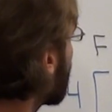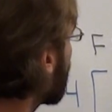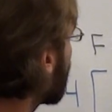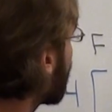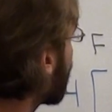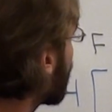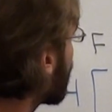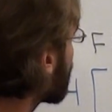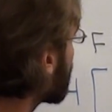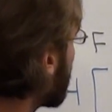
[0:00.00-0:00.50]
the
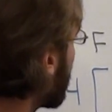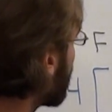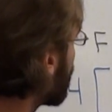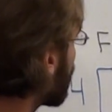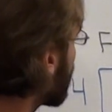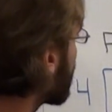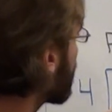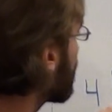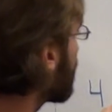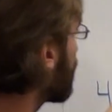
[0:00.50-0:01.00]
first
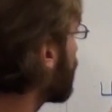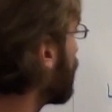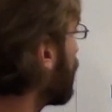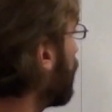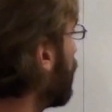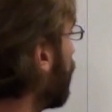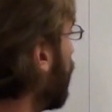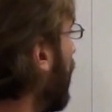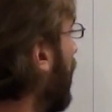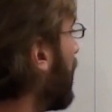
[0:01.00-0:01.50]
matrix,
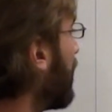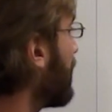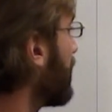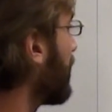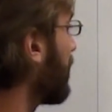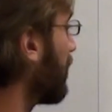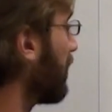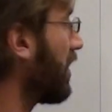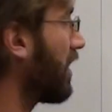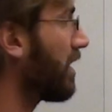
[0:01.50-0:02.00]
2, 1,
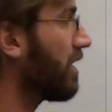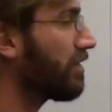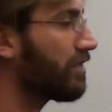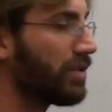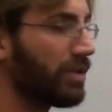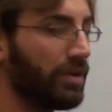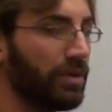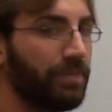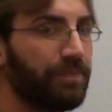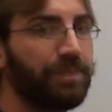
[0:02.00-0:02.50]
0, negative
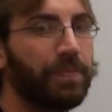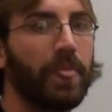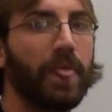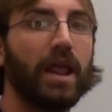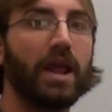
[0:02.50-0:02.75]
2,